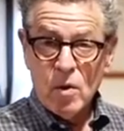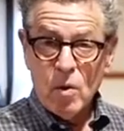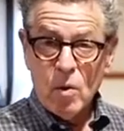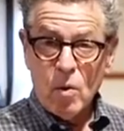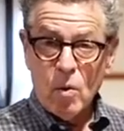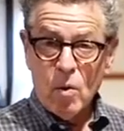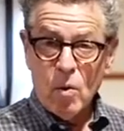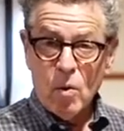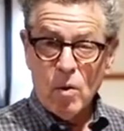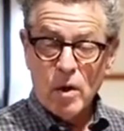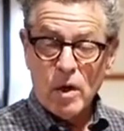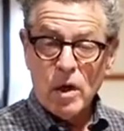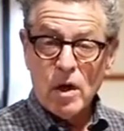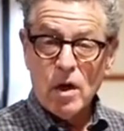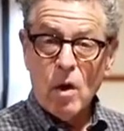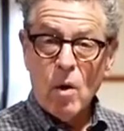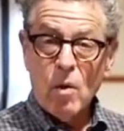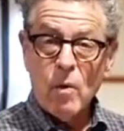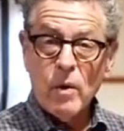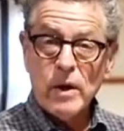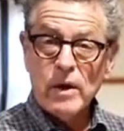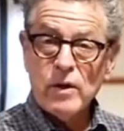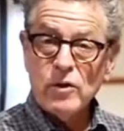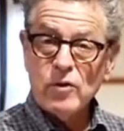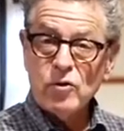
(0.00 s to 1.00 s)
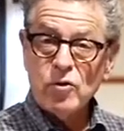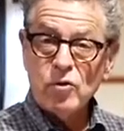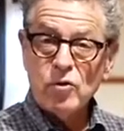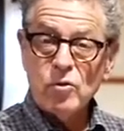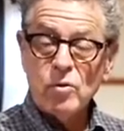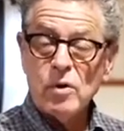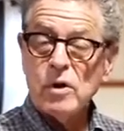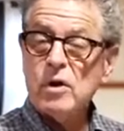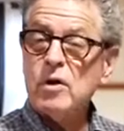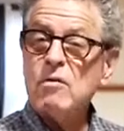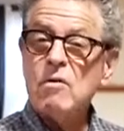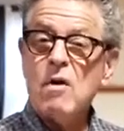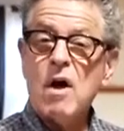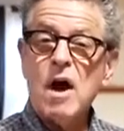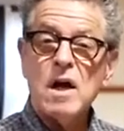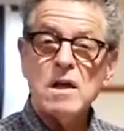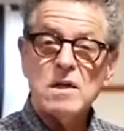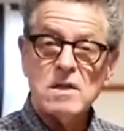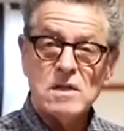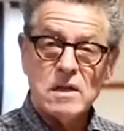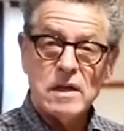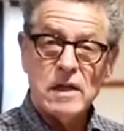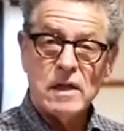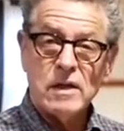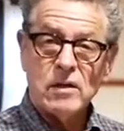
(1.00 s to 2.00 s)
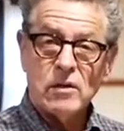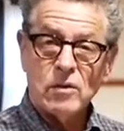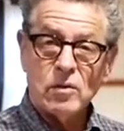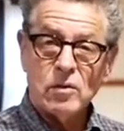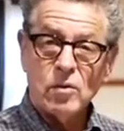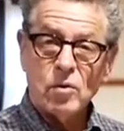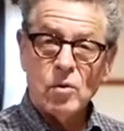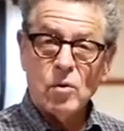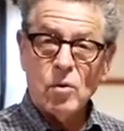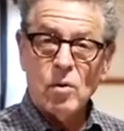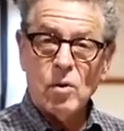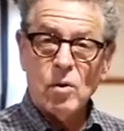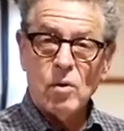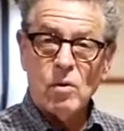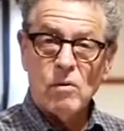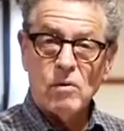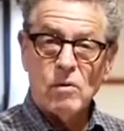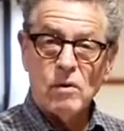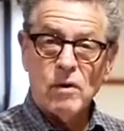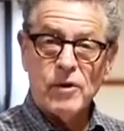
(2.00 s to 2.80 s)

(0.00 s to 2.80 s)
or going to a garage sale or